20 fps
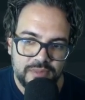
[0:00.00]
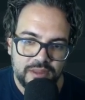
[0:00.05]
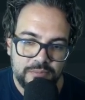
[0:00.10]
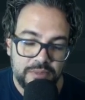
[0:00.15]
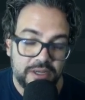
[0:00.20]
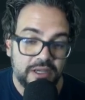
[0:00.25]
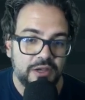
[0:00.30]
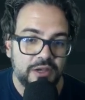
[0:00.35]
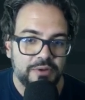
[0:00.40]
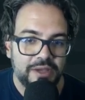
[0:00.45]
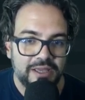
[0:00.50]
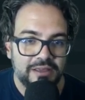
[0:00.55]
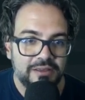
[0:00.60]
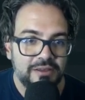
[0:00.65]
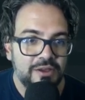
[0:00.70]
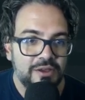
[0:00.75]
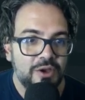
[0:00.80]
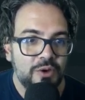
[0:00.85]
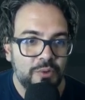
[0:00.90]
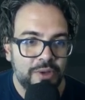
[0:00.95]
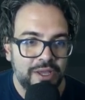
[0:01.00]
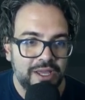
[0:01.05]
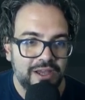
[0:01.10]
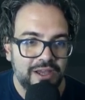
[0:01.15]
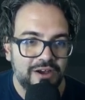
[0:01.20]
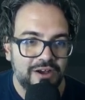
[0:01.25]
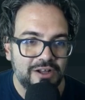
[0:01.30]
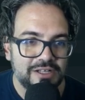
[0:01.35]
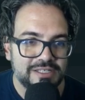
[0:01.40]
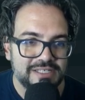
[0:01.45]
But anyway, we
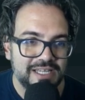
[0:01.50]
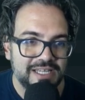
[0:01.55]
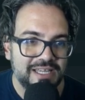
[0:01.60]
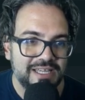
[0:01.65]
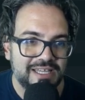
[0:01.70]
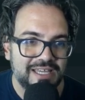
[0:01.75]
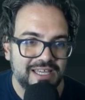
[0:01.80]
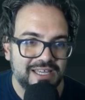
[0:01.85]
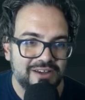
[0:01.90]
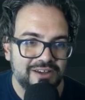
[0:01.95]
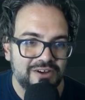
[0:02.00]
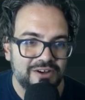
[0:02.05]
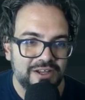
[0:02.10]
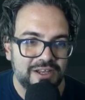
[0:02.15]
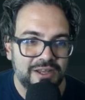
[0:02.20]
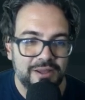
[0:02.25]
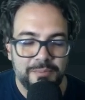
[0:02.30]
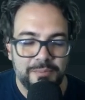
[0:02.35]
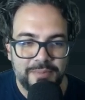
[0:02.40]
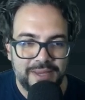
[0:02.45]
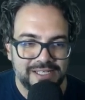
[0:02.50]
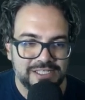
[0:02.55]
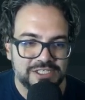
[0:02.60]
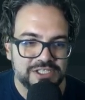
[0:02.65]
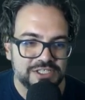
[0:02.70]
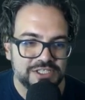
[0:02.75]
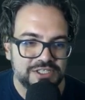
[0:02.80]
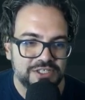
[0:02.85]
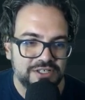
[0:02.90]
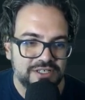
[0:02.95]
are taking on
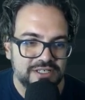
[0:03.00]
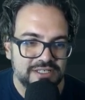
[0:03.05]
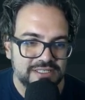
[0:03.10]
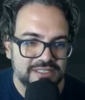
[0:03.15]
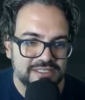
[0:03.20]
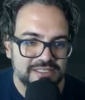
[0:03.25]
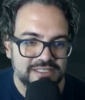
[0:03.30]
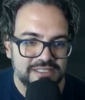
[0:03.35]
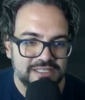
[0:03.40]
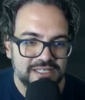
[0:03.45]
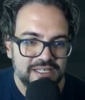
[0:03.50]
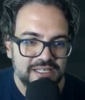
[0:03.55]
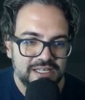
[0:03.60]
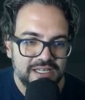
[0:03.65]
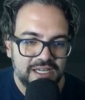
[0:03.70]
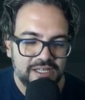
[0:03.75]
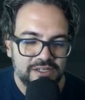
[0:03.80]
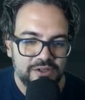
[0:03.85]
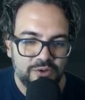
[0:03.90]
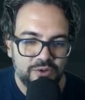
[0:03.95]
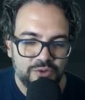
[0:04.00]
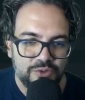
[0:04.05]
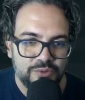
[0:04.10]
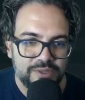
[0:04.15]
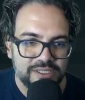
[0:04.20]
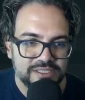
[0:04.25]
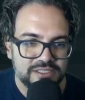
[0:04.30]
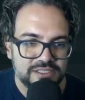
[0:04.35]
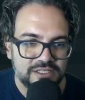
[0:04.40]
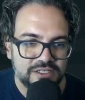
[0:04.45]
Manchester United in
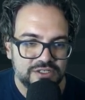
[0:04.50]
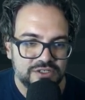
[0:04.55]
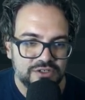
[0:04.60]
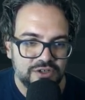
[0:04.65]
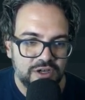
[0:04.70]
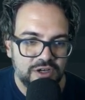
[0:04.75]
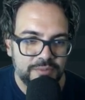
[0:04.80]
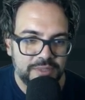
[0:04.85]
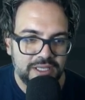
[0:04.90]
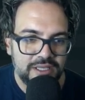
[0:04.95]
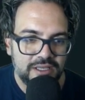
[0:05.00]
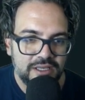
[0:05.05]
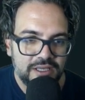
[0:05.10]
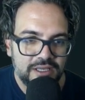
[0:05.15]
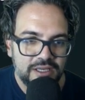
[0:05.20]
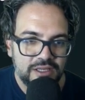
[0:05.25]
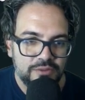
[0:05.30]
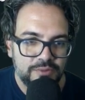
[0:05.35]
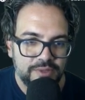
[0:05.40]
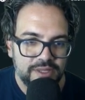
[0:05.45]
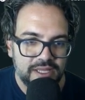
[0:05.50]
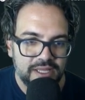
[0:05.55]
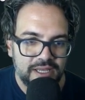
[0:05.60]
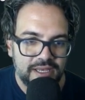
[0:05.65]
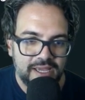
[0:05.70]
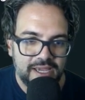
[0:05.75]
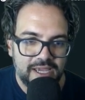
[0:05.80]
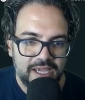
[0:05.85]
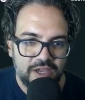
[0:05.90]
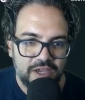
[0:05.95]
Northwest Derby. We then
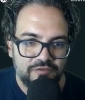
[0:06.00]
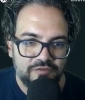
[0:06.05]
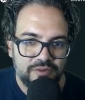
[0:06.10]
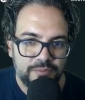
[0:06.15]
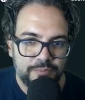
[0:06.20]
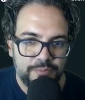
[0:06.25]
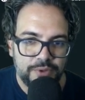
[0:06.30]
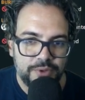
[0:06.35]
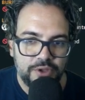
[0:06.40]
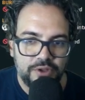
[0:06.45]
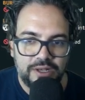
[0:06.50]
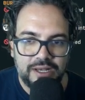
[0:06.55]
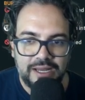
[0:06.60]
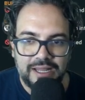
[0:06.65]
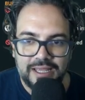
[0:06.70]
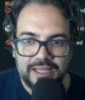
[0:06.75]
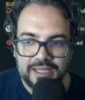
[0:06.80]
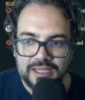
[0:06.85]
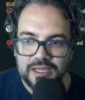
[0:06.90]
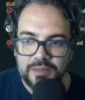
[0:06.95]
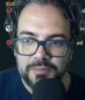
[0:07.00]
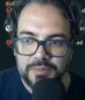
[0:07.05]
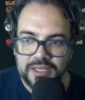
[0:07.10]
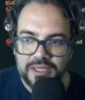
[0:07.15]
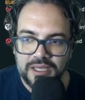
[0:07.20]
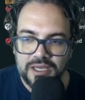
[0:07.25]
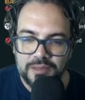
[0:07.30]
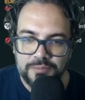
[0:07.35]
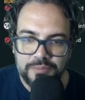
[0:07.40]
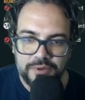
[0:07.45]
have Burnley coming
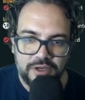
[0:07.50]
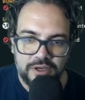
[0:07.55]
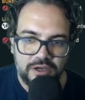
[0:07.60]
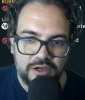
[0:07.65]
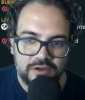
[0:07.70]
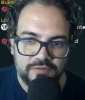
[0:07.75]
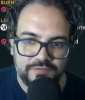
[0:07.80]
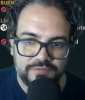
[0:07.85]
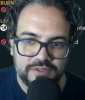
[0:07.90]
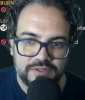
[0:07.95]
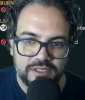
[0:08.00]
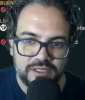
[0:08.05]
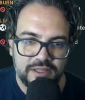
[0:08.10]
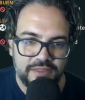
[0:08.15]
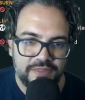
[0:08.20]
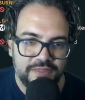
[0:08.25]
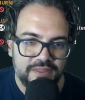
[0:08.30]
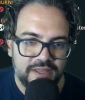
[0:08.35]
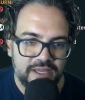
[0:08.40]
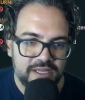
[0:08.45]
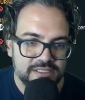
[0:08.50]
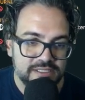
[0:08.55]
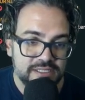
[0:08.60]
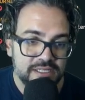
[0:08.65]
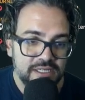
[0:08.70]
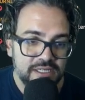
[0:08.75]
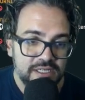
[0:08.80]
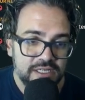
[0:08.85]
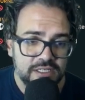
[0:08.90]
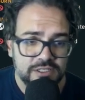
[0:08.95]
up after that.
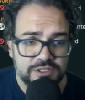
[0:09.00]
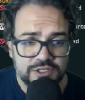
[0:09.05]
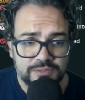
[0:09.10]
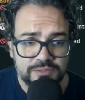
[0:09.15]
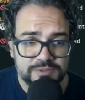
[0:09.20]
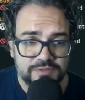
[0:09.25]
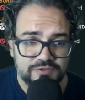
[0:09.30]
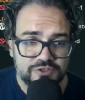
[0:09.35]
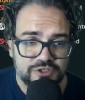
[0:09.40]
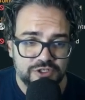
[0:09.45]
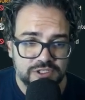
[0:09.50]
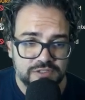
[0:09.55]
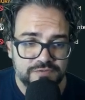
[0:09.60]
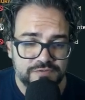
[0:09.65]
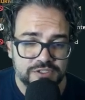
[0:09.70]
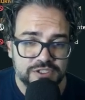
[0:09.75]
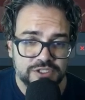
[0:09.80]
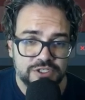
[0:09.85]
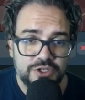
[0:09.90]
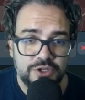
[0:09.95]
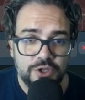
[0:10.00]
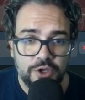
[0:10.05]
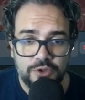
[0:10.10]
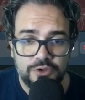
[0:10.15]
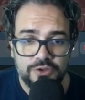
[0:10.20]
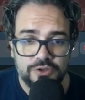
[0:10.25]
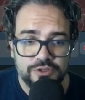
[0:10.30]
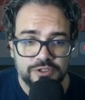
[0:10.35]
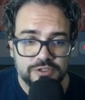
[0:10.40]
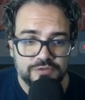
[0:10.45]
In terms of transfers, no
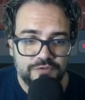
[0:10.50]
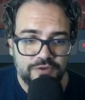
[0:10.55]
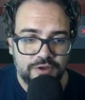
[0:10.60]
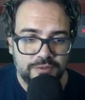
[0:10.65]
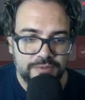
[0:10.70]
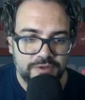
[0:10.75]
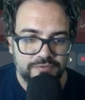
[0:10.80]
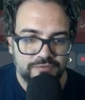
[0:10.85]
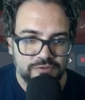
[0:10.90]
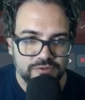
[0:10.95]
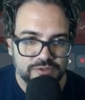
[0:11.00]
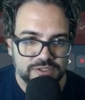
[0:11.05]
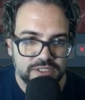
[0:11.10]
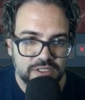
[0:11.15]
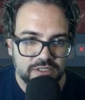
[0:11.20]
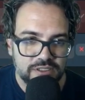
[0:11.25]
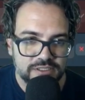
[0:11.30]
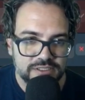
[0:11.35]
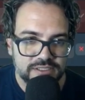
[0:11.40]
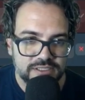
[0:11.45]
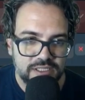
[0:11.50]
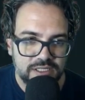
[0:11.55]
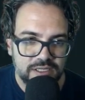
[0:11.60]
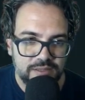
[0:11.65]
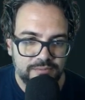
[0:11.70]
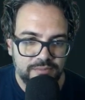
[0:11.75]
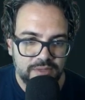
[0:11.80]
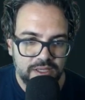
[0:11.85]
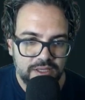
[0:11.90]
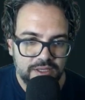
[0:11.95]
news from, of course, the last
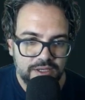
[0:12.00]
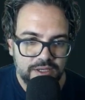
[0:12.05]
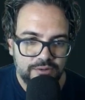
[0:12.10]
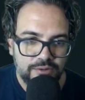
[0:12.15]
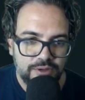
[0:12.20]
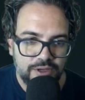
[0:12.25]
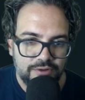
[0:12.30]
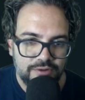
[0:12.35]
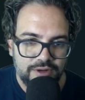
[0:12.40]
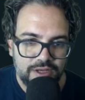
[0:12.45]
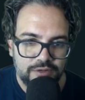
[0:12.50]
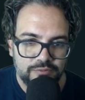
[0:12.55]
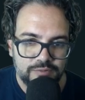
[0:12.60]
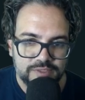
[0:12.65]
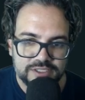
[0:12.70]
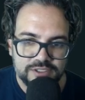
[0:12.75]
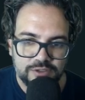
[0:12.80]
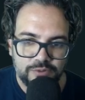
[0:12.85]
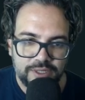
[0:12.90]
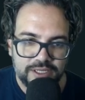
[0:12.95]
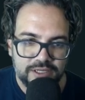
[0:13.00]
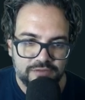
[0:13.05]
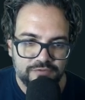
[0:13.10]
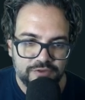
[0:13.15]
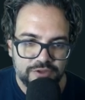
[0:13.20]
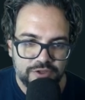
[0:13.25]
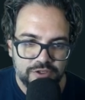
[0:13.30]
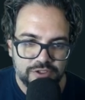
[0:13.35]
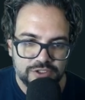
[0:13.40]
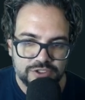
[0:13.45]
time we were around. We're still waiting for
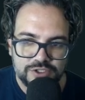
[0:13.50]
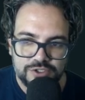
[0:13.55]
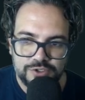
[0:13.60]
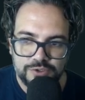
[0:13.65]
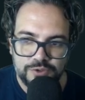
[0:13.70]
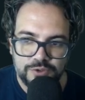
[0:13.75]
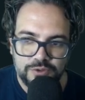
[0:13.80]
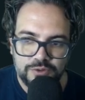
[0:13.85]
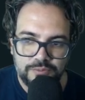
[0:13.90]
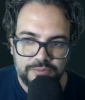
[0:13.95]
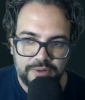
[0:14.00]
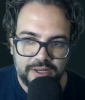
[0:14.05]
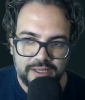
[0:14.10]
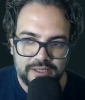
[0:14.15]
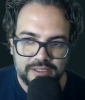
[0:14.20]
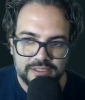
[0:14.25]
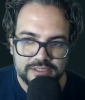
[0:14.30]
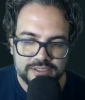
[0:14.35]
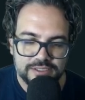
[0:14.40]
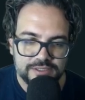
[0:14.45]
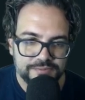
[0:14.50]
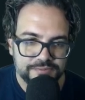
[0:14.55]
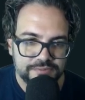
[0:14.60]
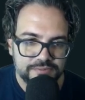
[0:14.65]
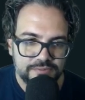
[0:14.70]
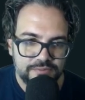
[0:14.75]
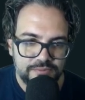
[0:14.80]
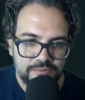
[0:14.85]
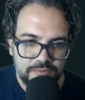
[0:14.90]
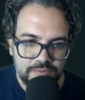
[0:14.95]
those 2 players
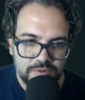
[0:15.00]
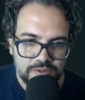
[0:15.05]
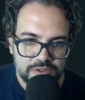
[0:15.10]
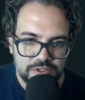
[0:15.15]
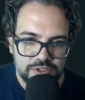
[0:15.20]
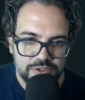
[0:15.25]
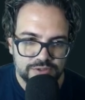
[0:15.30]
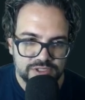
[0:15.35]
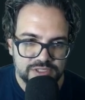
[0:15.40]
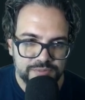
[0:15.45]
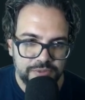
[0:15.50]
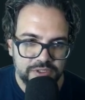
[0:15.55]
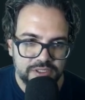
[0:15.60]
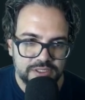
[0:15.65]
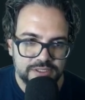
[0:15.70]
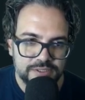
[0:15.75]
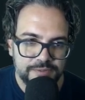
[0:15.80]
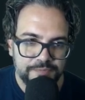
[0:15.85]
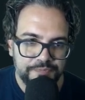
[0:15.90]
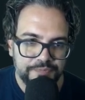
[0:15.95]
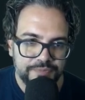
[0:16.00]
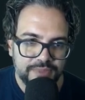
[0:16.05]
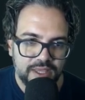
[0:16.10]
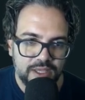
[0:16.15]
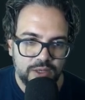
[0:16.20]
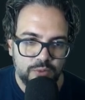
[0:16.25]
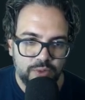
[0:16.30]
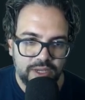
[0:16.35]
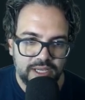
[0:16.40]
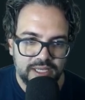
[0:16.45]
to respond.
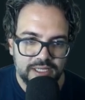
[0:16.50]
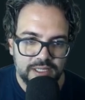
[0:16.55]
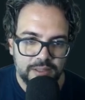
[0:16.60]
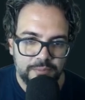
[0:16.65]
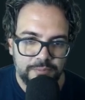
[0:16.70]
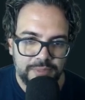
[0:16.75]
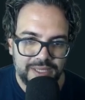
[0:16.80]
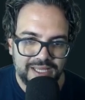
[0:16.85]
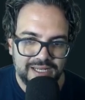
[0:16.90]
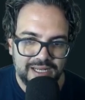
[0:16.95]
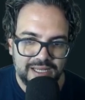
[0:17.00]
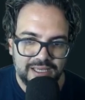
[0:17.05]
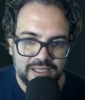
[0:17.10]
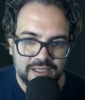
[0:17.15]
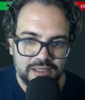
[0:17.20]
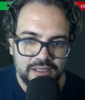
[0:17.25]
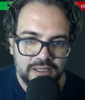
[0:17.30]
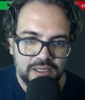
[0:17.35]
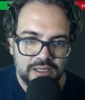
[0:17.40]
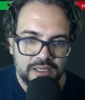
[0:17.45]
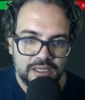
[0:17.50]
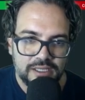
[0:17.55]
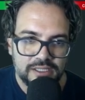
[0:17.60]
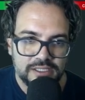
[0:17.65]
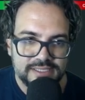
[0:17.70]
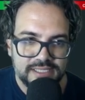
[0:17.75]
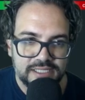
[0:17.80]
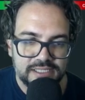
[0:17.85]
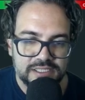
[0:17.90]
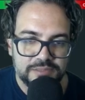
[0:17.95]
In Wade Beadling, a
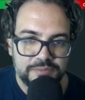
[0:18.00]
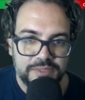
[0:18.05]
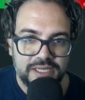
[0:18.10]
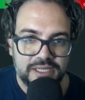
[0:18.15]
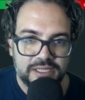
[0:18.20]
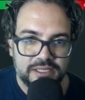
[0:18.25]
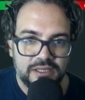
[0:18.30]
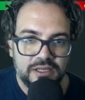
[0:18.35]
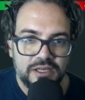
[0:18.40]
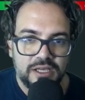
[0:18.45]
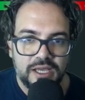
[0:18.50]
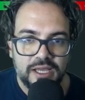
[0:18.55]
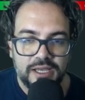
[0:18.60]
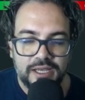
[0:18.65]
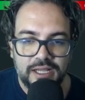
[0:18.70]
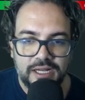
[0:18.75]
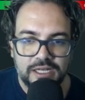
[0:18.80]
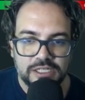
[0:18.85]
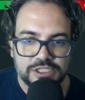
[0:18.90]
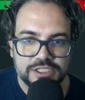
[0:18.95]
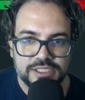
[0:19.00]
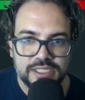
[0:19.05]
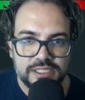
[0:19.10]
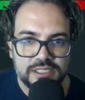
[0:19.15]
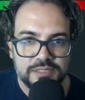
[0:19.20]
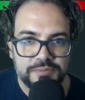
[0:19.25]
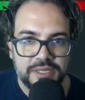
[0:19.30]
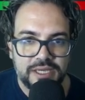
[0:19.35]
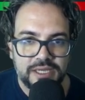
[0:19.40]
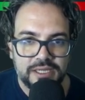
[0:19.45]
centre-back, an English
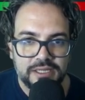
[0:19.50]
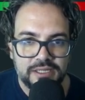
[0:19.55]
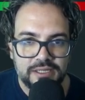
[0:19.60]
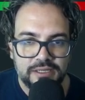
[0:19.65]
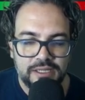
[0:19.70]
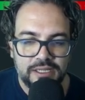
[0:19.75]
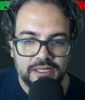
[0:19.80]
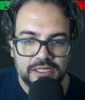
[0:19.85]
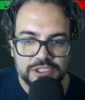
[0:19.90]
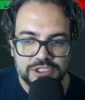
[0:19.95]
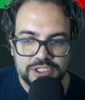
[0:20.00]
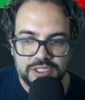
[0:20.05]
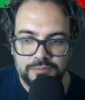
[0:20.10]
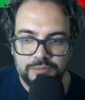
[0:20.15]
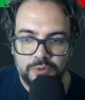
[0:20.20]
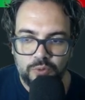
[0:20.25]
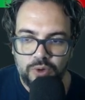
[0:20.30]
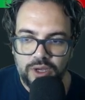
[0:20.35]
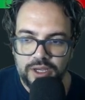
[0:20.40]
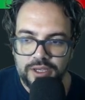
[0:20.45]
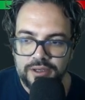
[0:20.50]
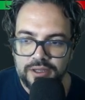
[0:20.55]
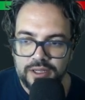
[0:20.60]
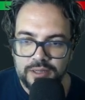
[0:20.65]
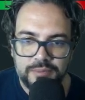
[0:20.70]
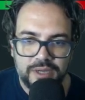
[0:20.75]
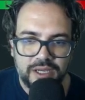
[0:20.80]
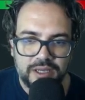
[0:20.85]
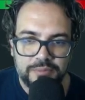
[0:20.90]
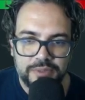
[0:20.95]
centre-back, an English number 1, in
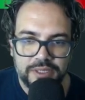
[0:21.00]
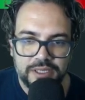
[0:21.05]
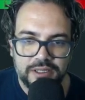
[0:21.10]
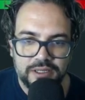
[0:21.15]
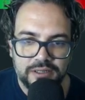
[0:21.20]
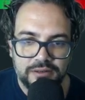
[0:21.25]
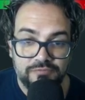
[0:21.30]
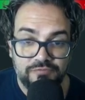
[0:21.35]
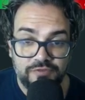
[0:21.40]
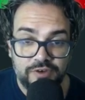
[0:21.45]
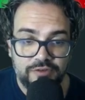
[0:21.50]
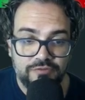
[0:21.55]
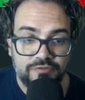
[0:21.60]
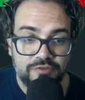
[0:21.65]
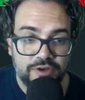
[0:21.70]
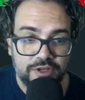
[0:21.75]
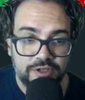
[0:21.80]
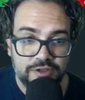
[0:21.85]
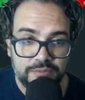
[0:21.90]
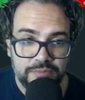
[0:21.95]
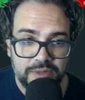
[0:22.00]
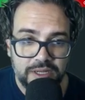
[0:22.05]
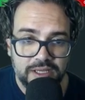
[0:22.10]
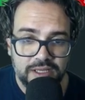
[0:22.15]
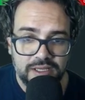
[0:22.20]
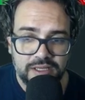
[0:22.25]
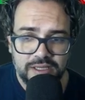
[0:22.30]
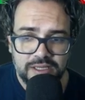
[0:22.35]
my opinion. A very, very good player.